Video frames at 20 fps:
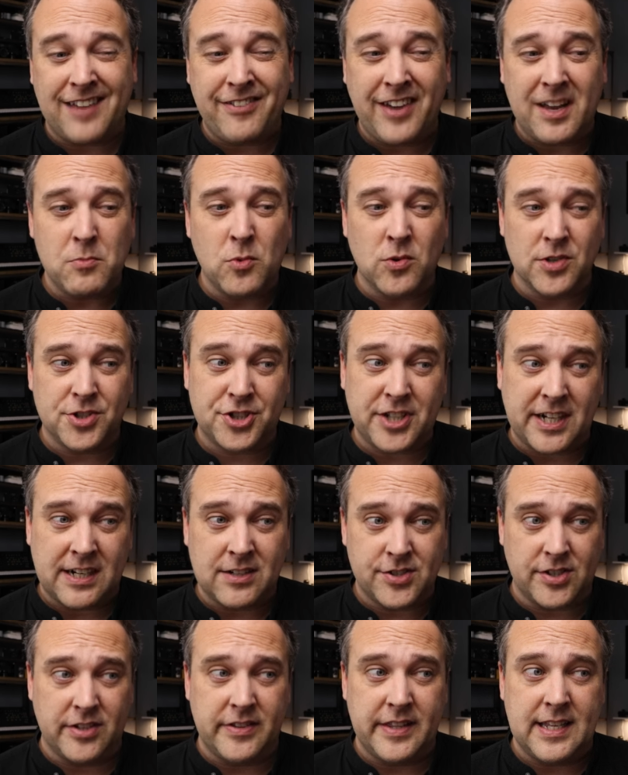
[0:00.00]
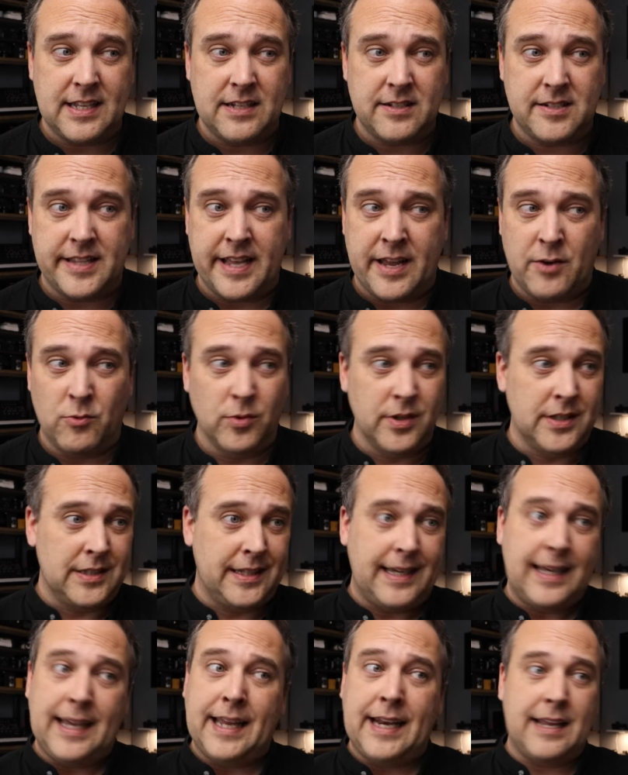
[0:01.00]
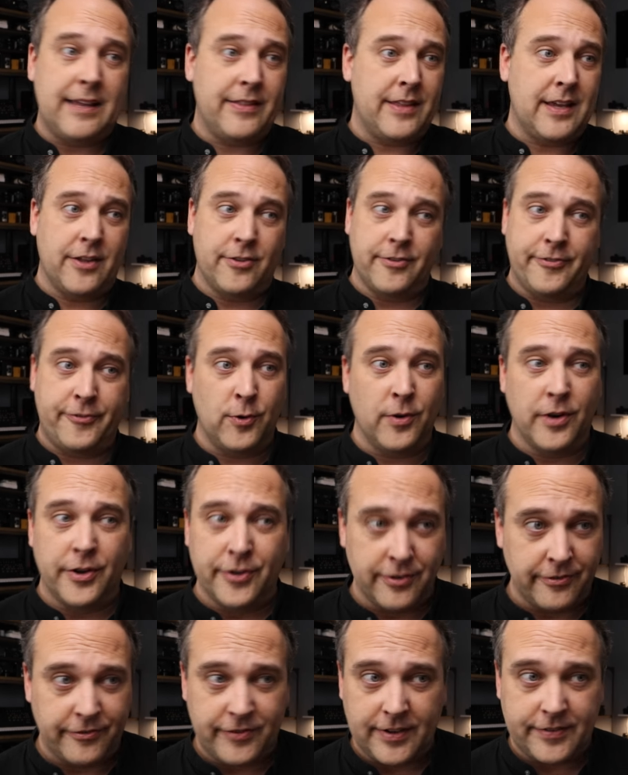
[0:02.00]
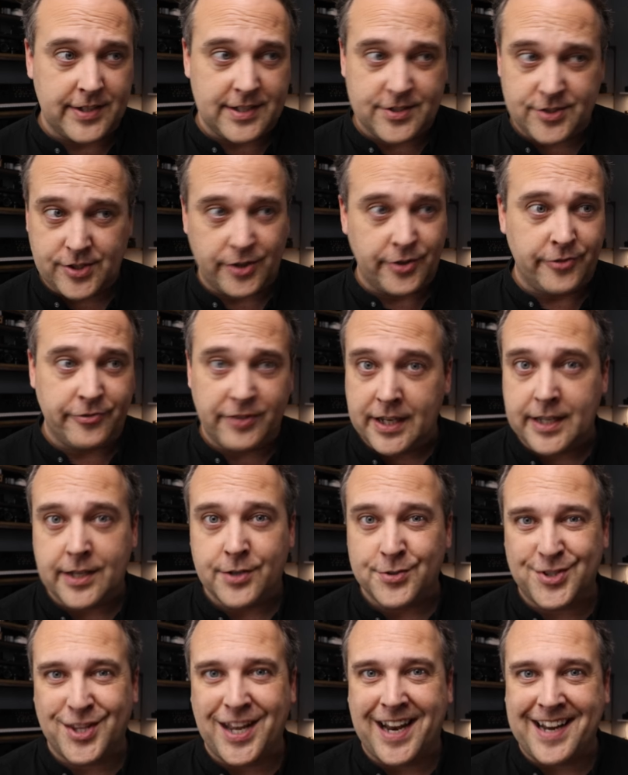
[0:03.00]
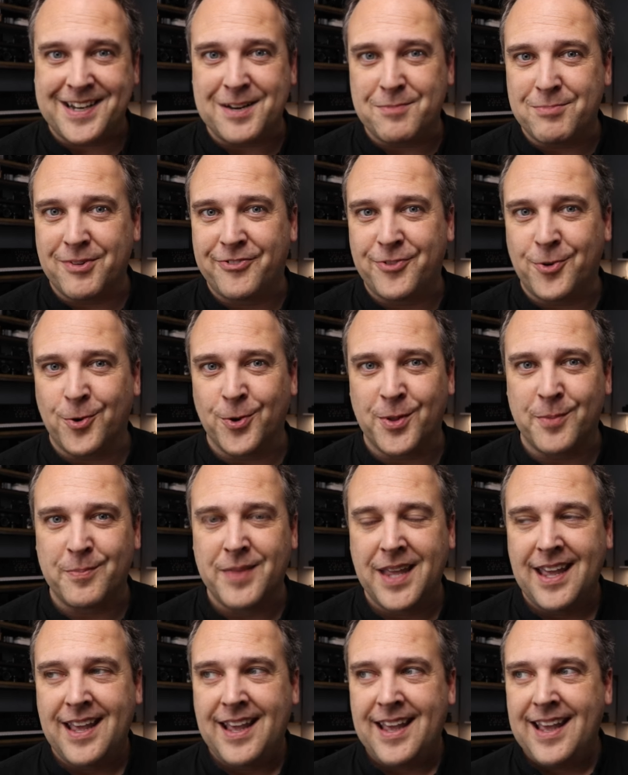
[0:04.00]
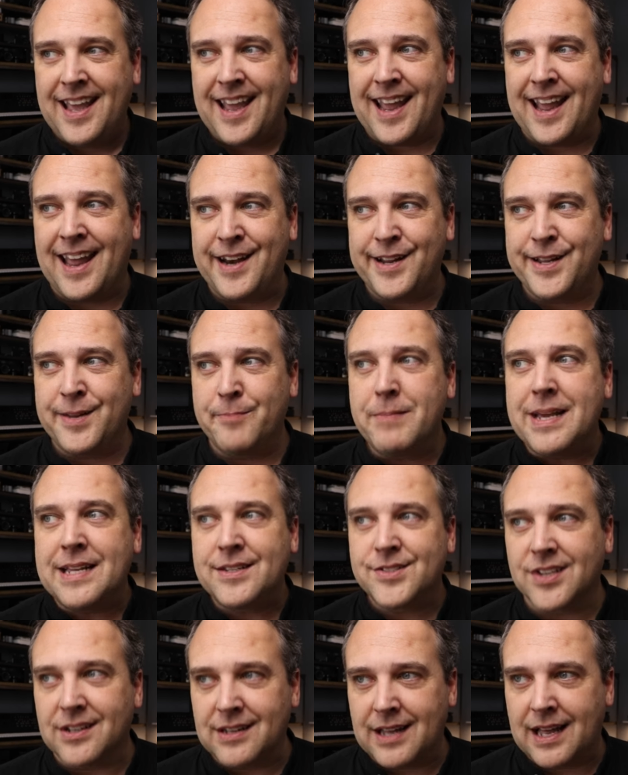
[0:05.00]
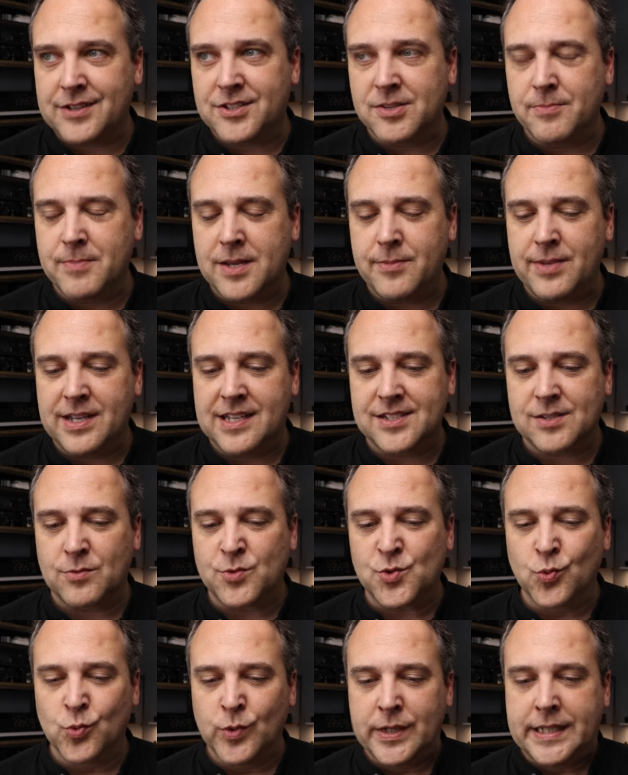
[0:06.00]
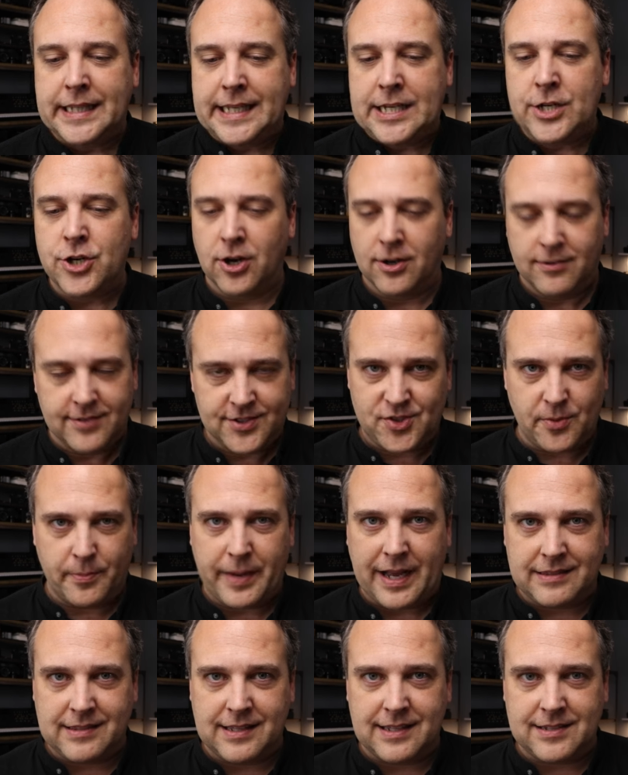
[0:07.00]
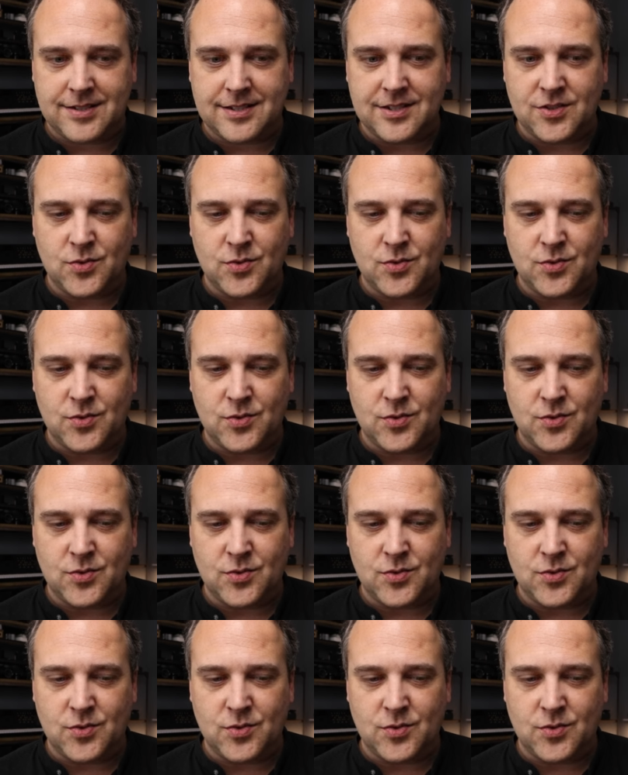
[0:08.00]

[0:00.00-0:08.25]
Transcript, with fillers: I've had more shares on these than really any of the other 450 so videos that I did before them, and it means a lot to me because I was really nervous about this.